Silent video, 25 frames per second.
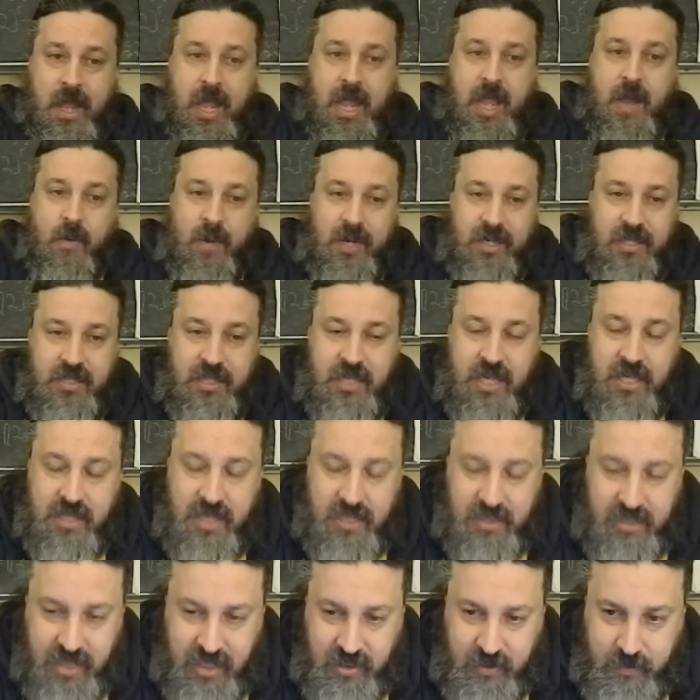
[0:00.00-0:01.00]
And we see
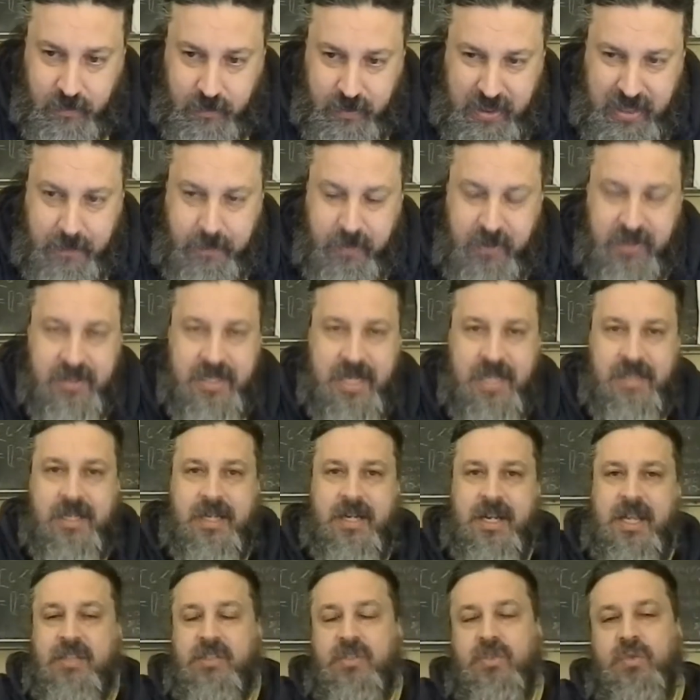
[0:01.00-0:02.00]
this as being
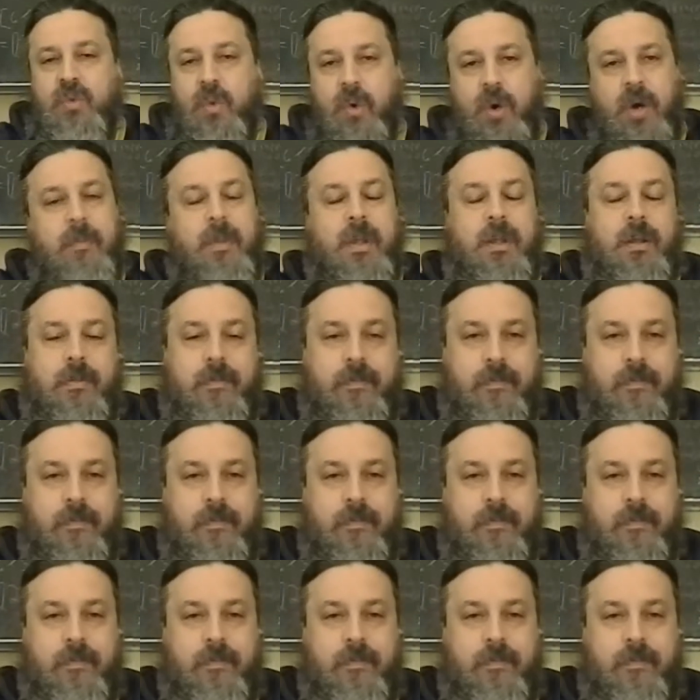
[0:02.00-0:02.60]
presented as normal.